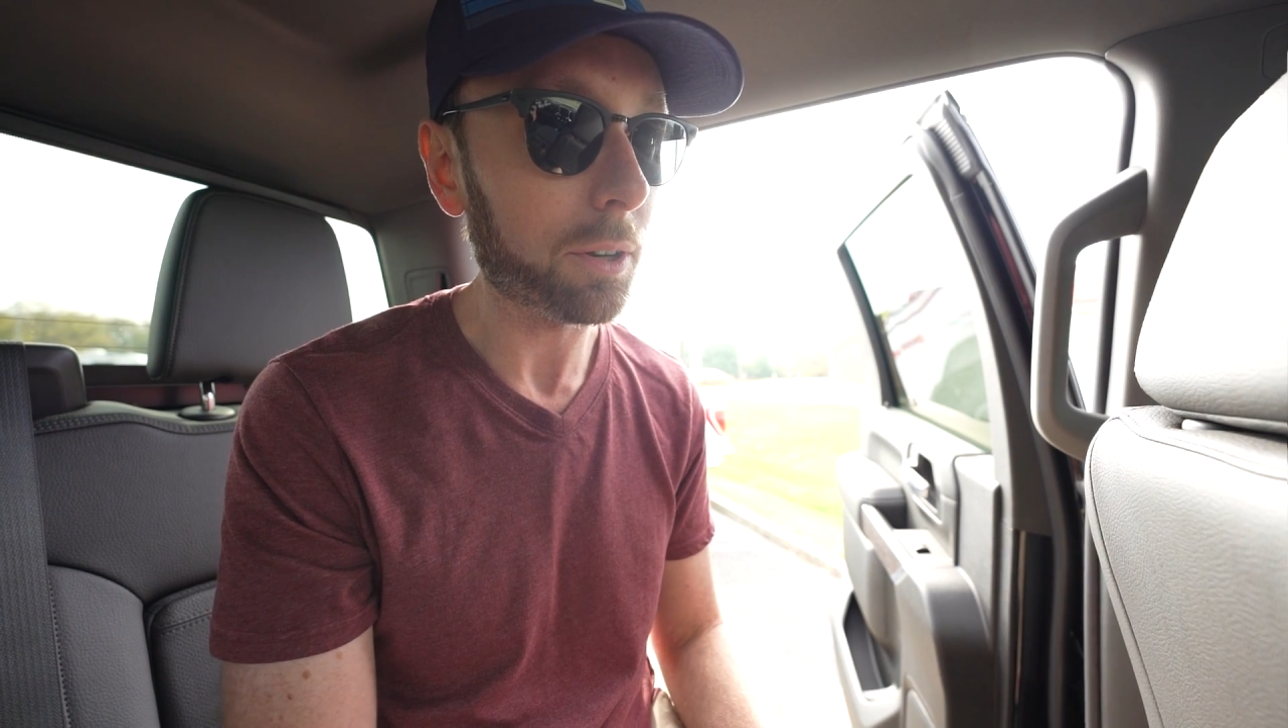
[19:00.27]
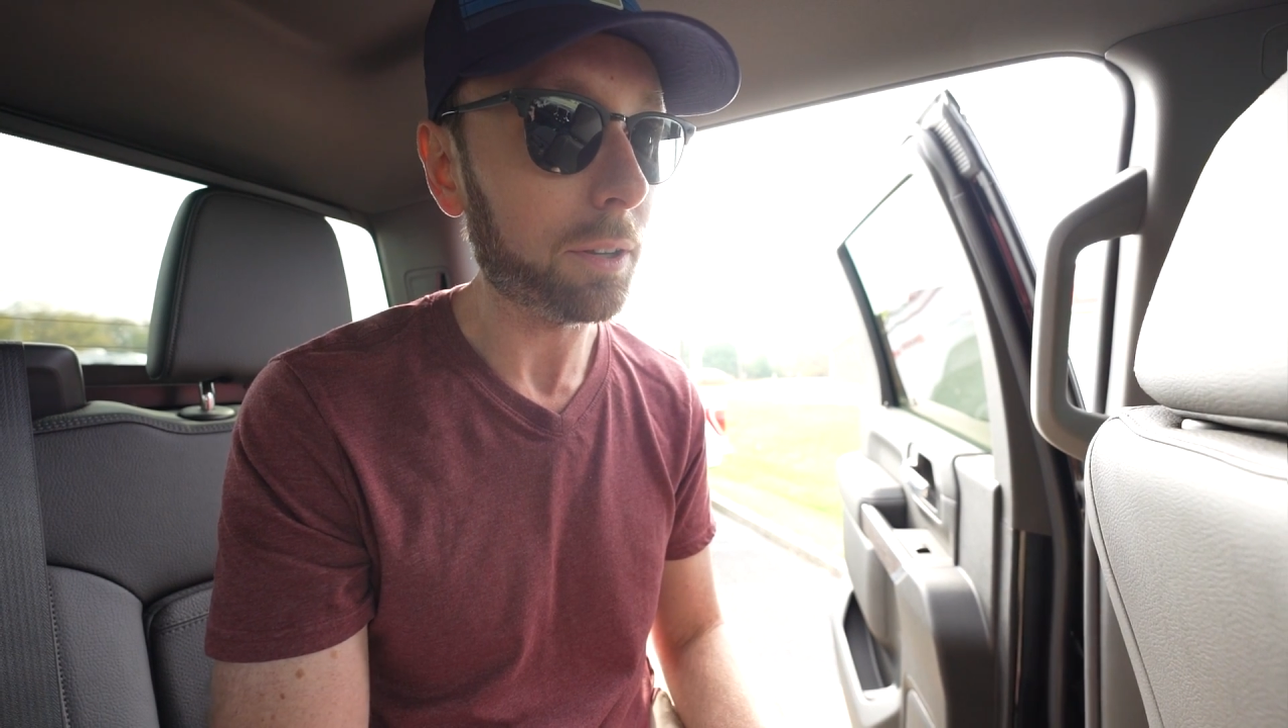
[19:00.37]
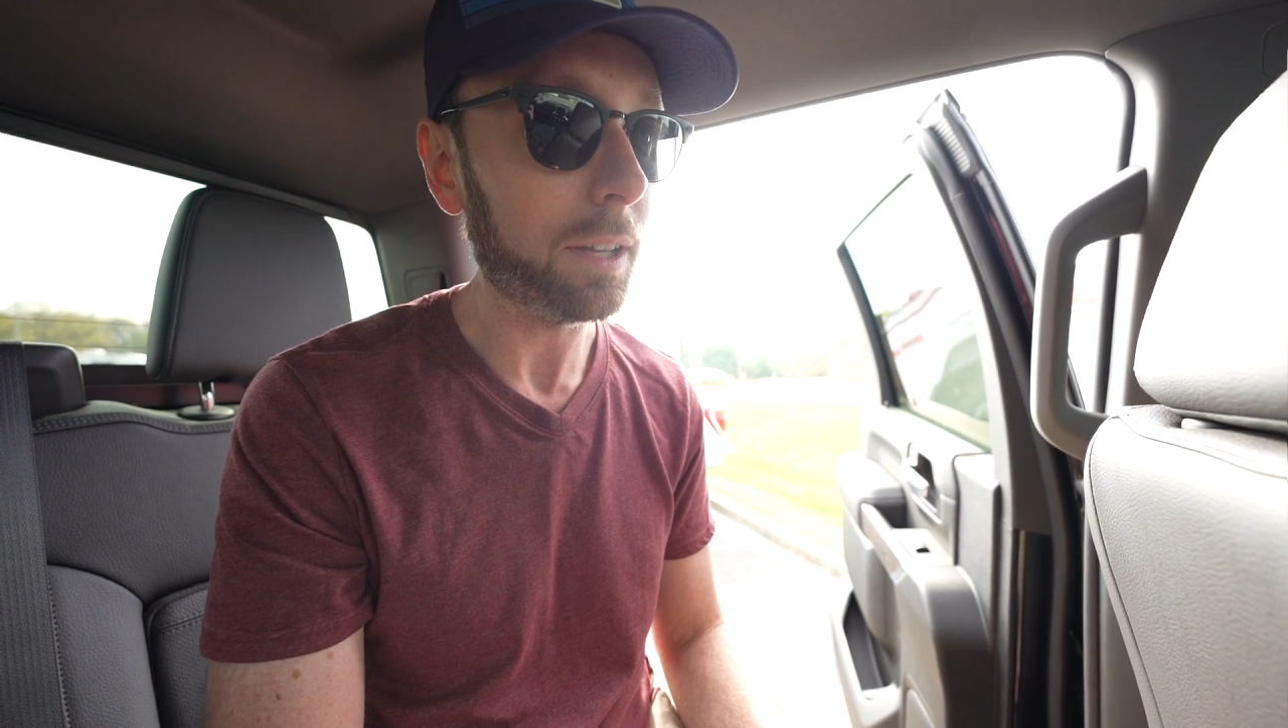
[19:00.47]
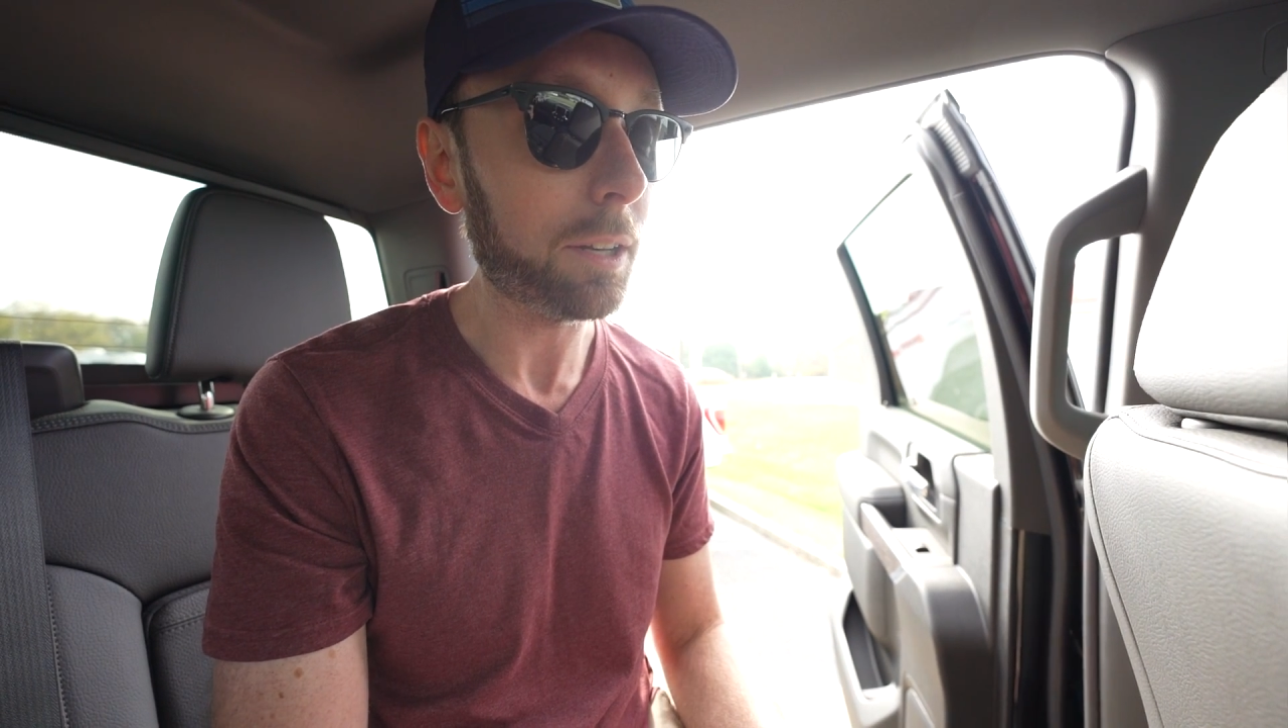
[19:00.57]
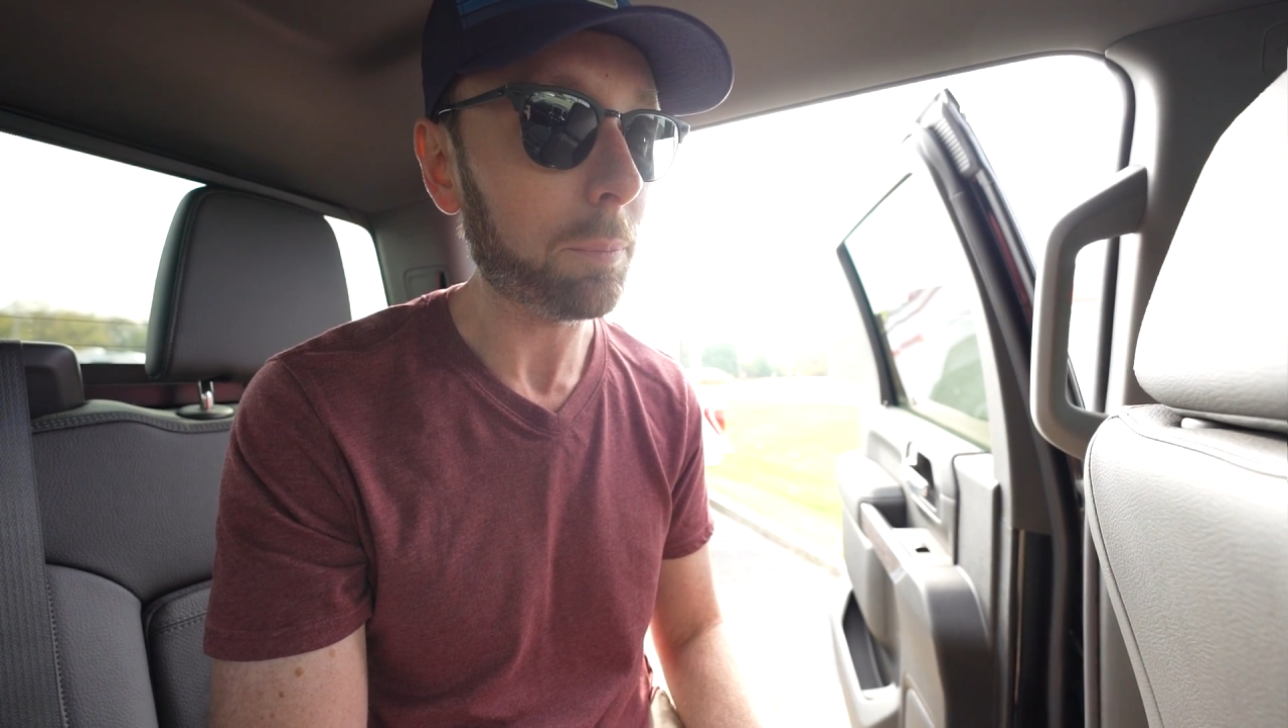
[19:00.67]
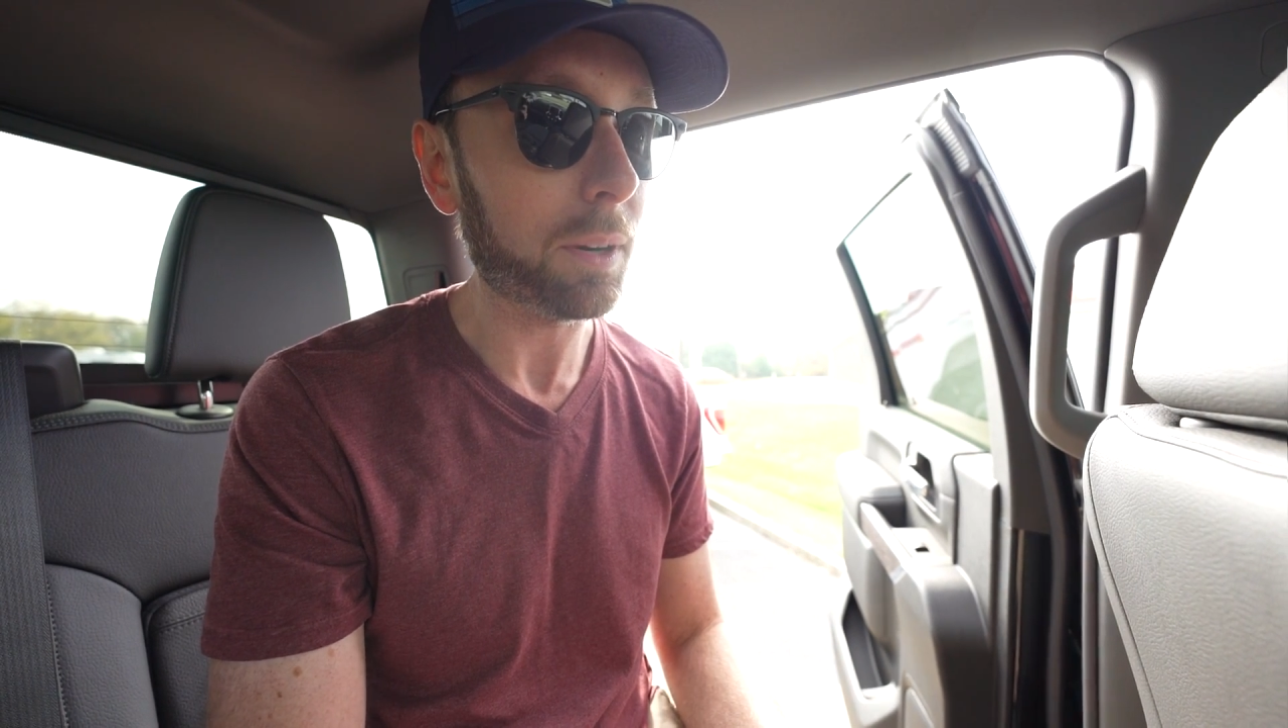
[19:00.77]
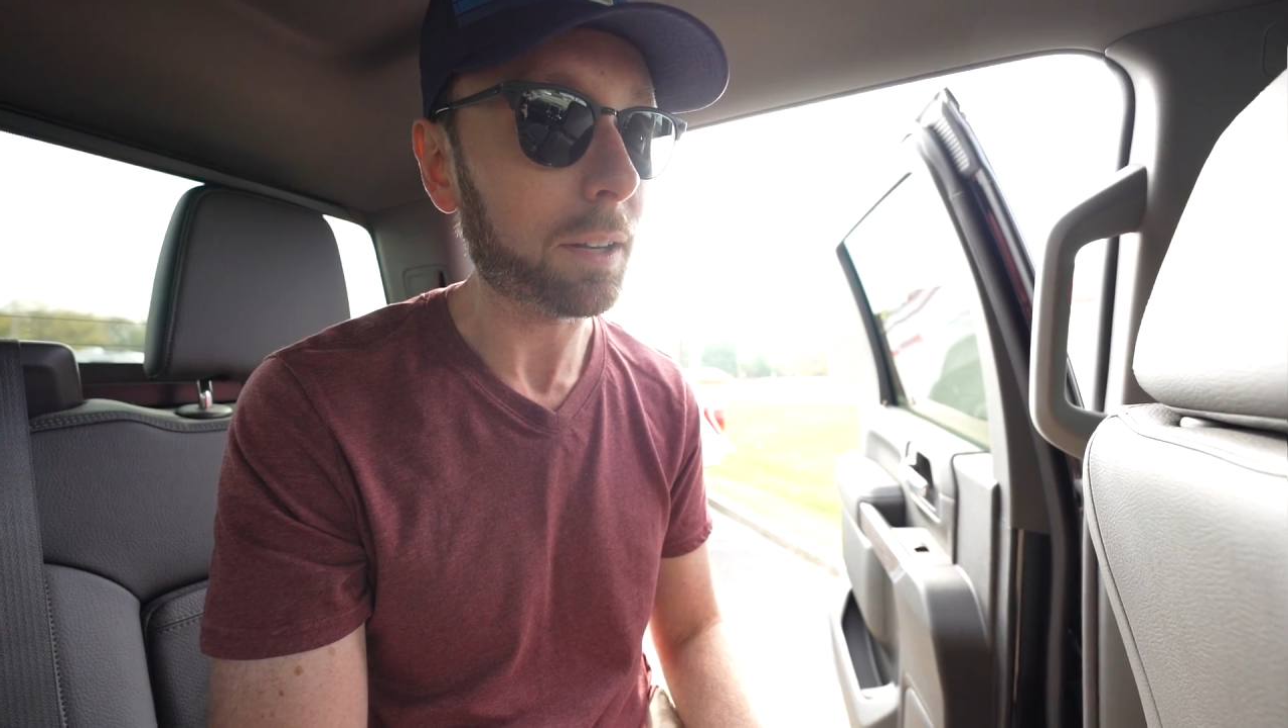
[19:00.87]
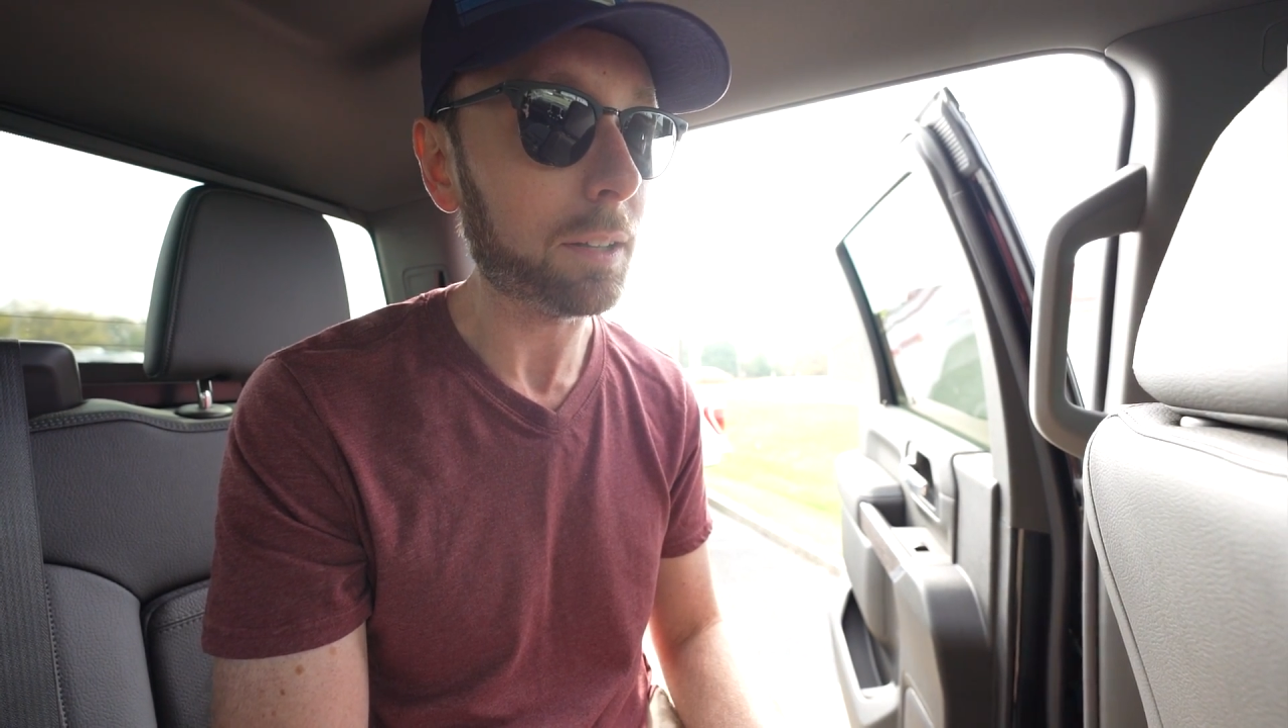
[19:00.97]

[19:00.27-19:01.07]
to end up in a